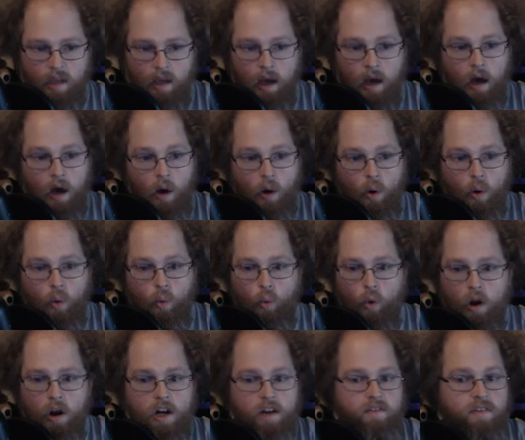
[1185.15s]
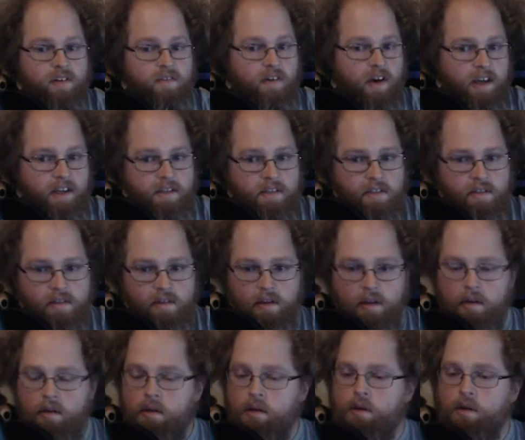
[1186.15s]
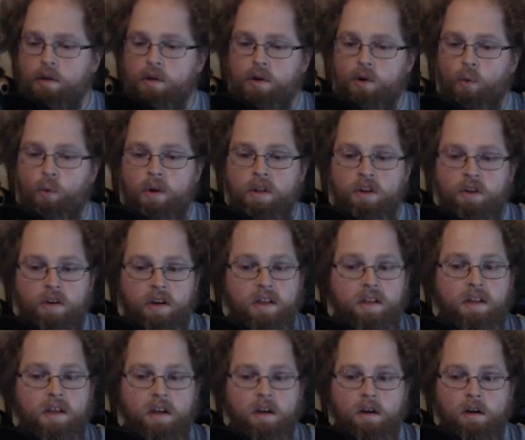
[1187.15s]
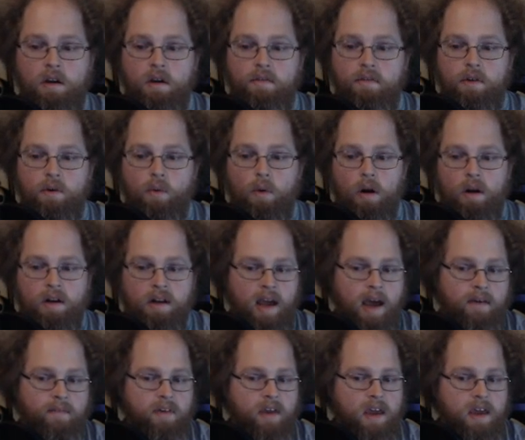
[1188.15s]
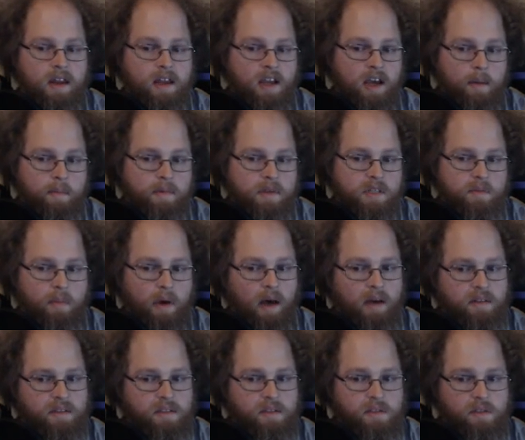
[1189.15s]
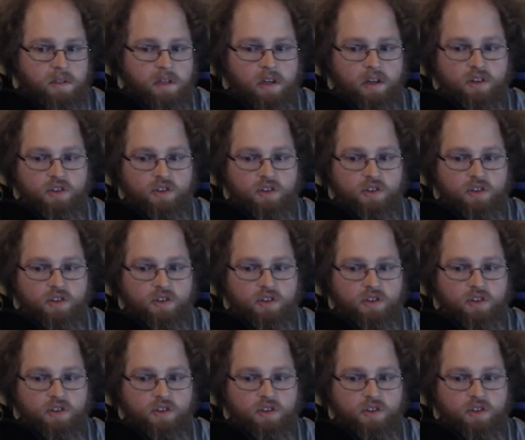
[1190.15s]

Word of advice: when you're in here, if you are navigating up these boxes,